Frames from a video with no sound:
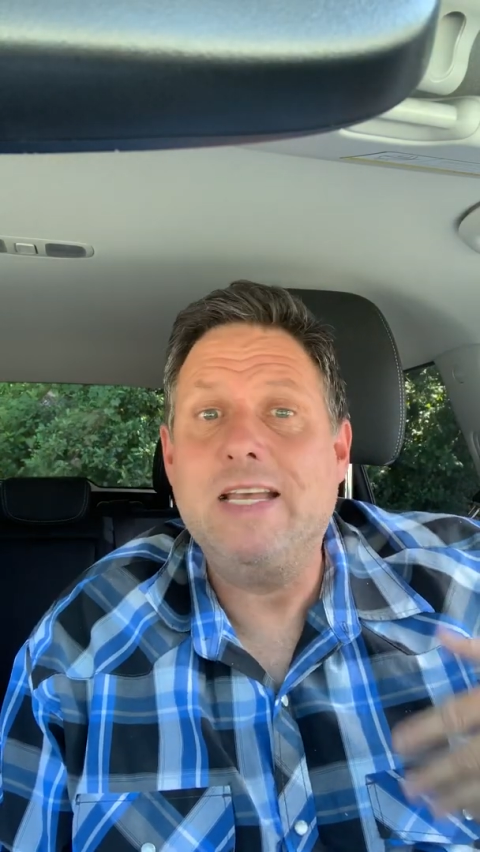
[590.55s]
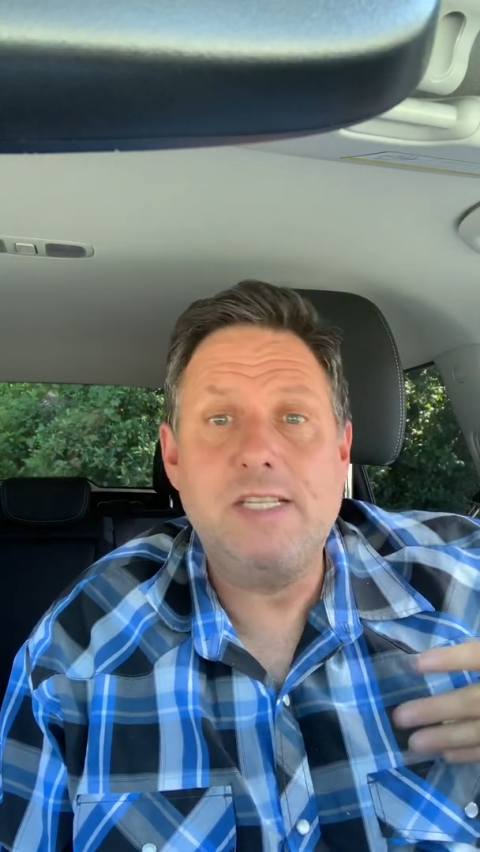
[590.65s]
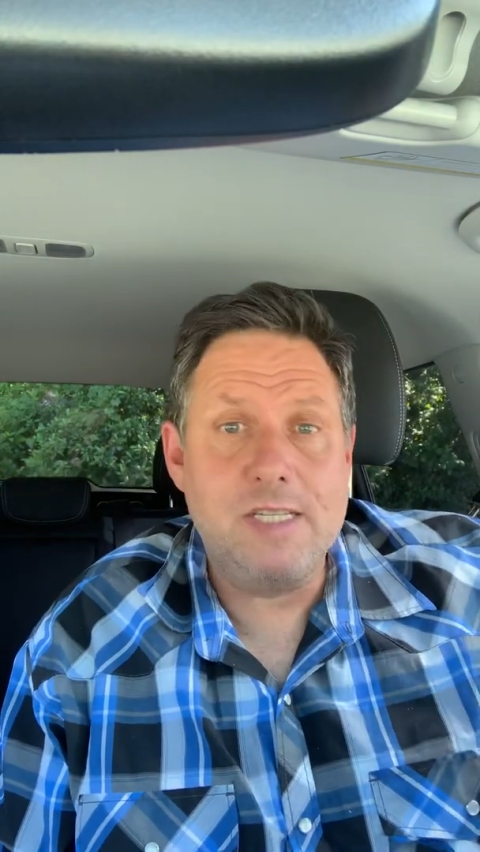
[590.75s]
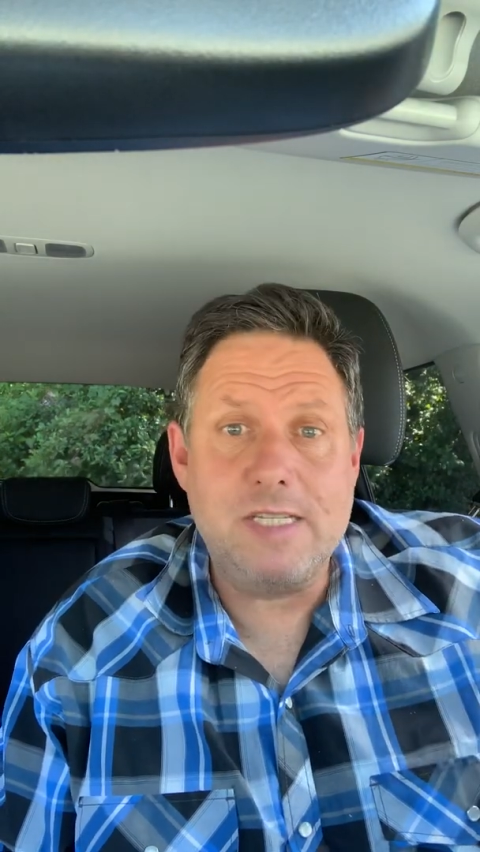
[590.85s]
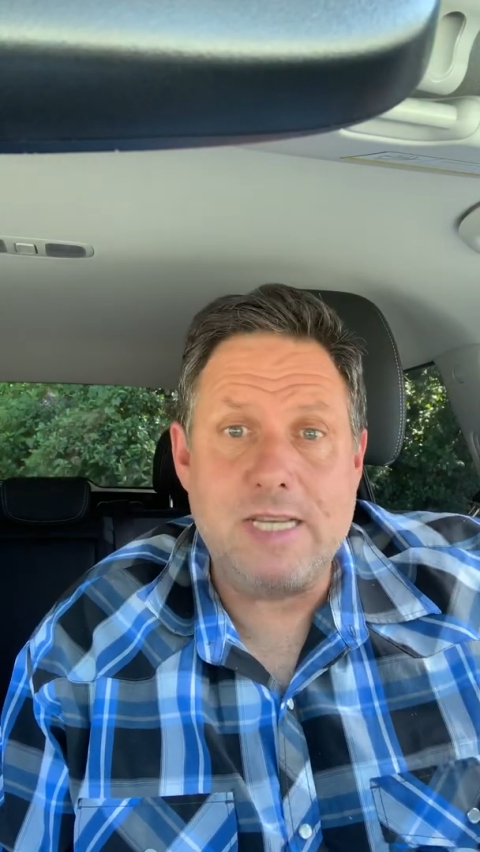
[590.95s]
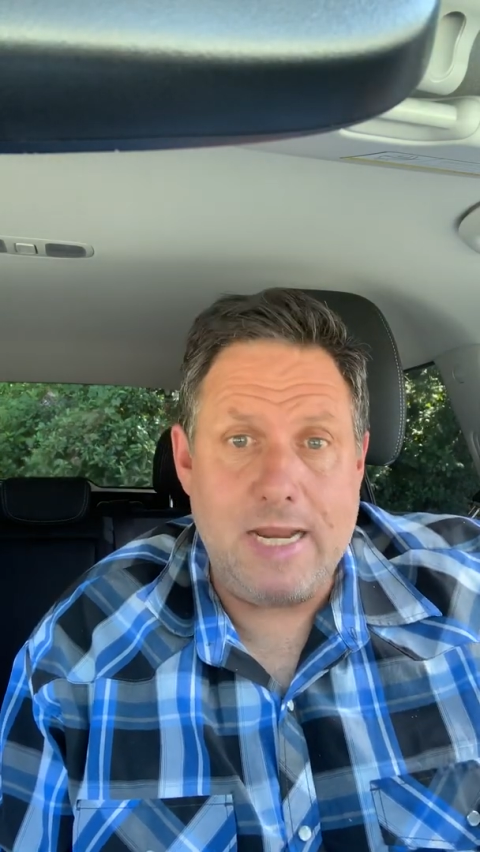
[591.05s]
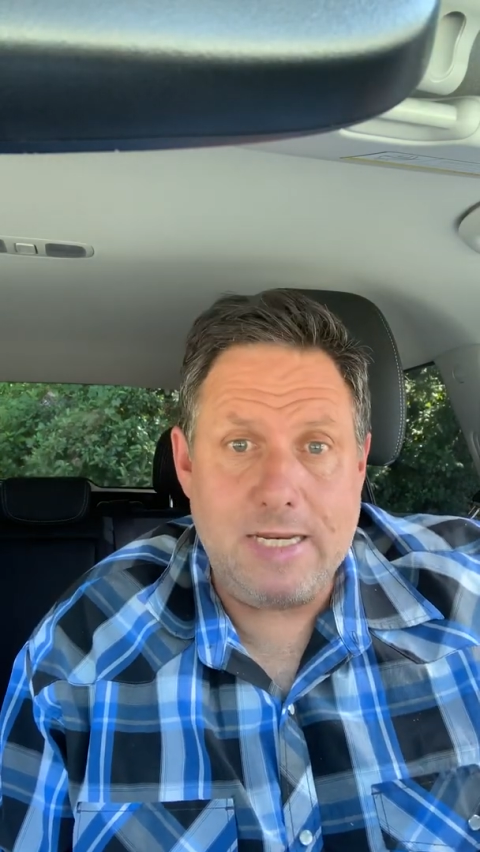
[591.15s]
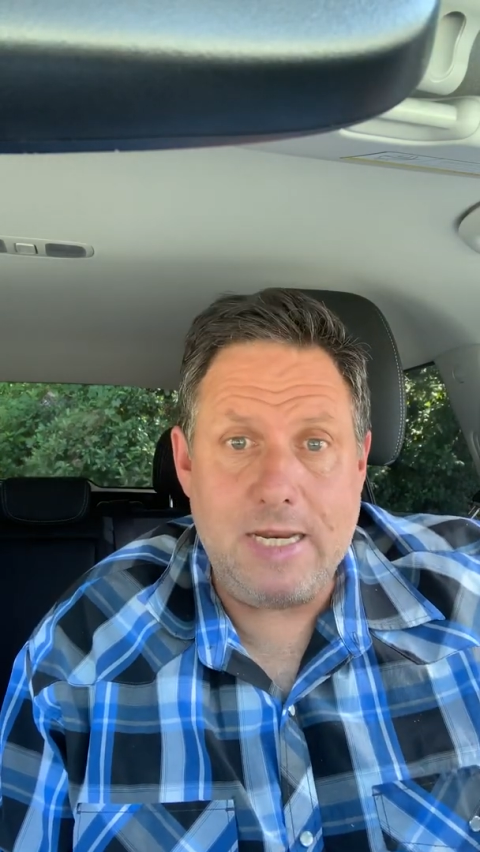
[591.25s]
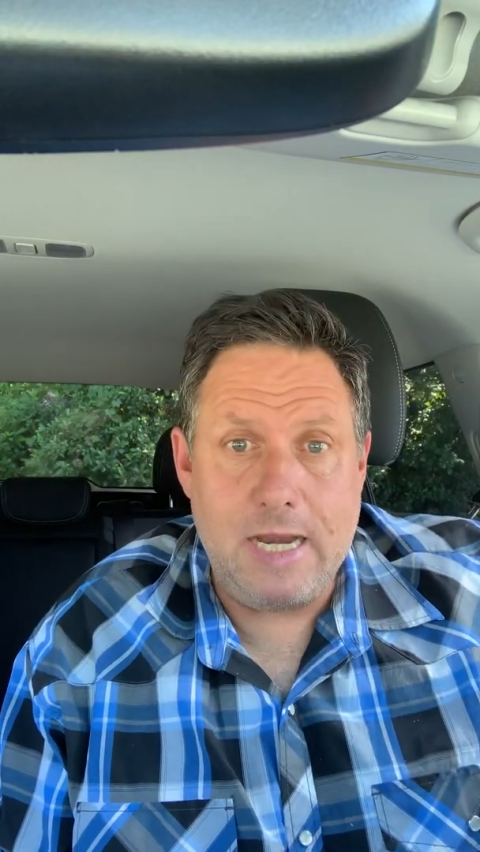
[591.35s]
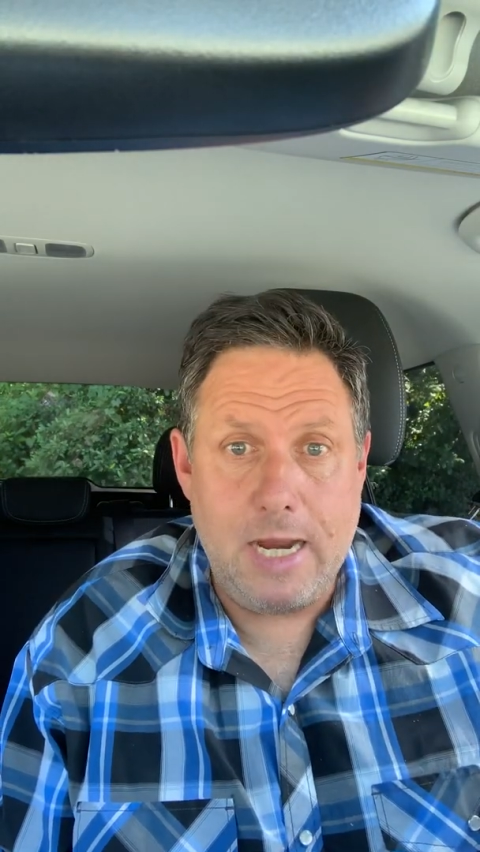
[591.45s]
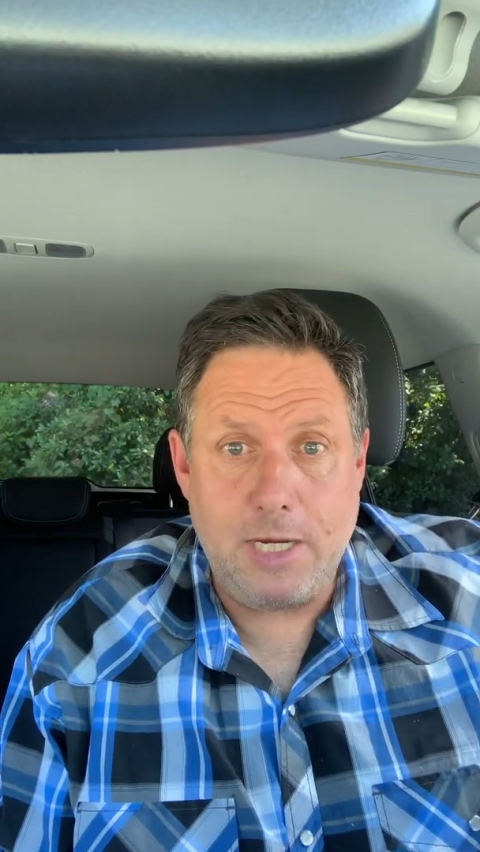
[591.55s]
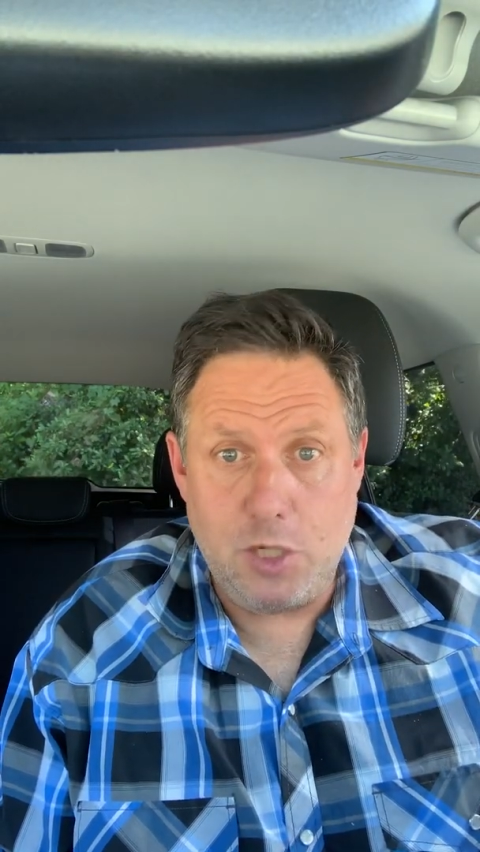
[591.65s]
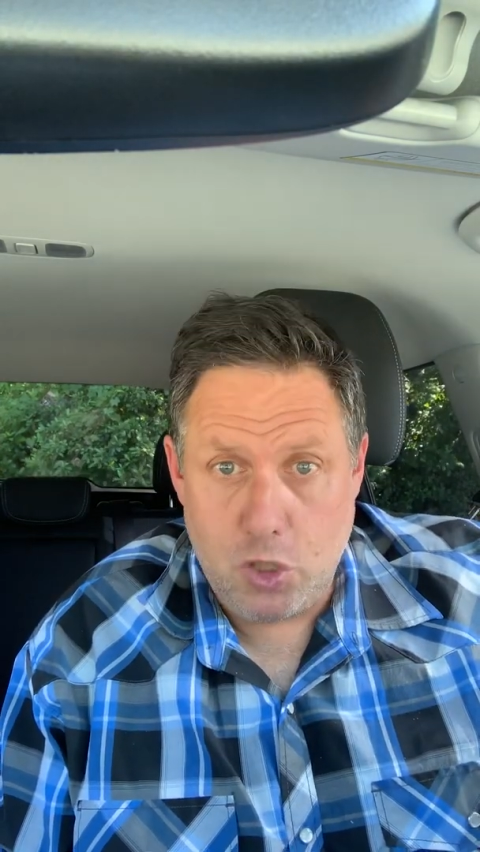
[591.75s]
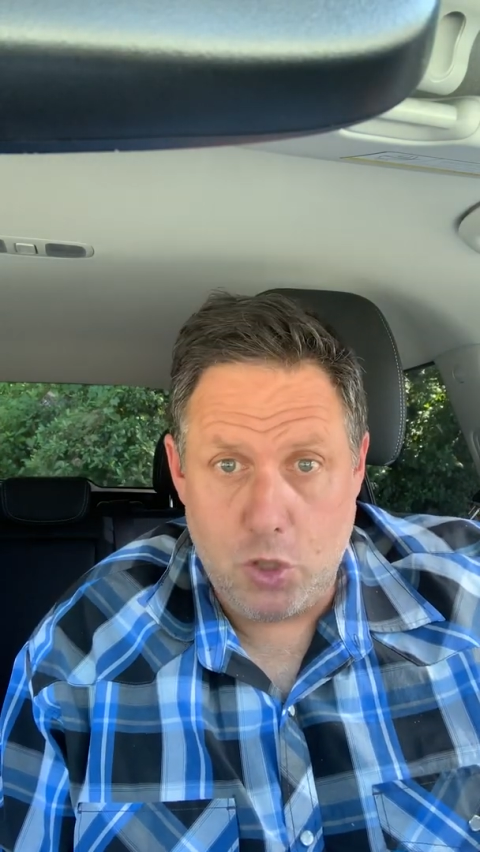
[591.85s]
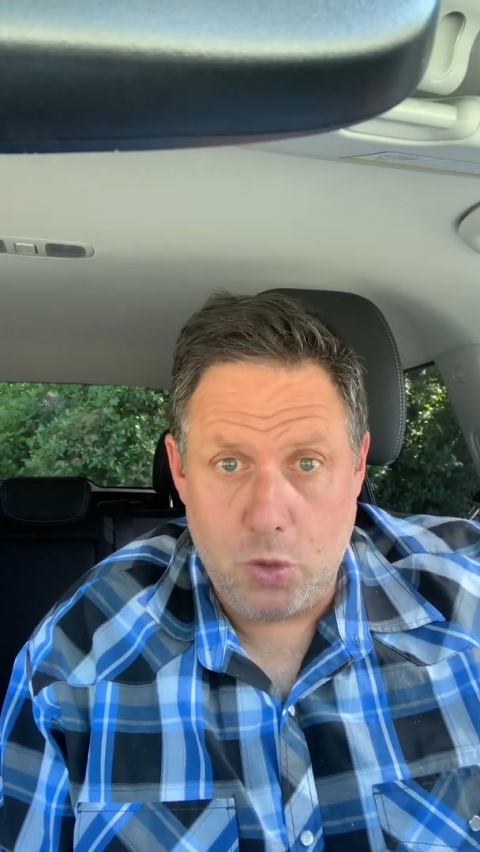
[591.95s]
since
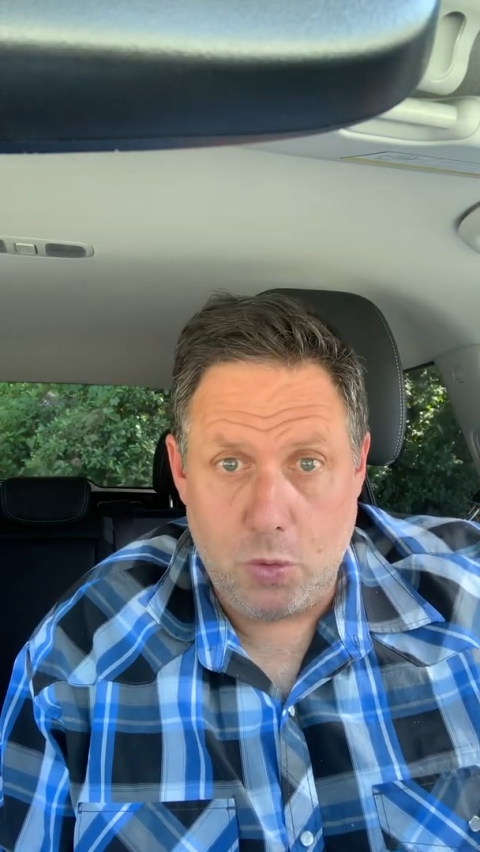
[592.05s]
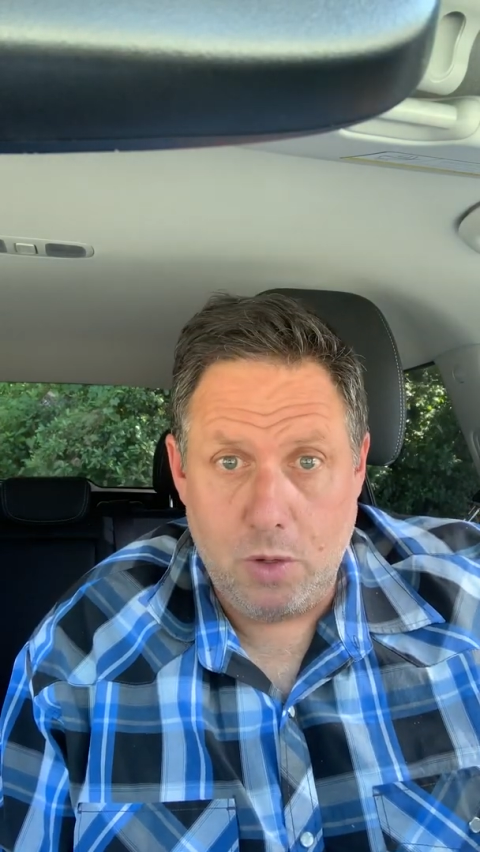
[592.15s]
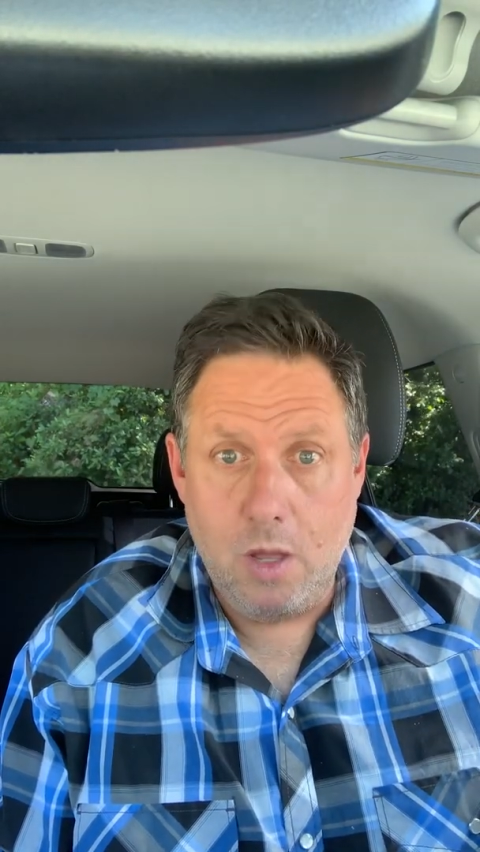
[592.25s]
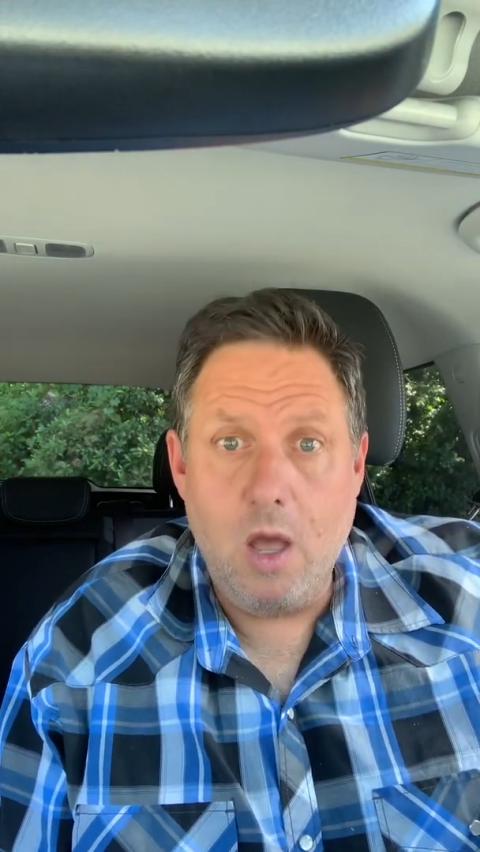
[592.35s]
1992.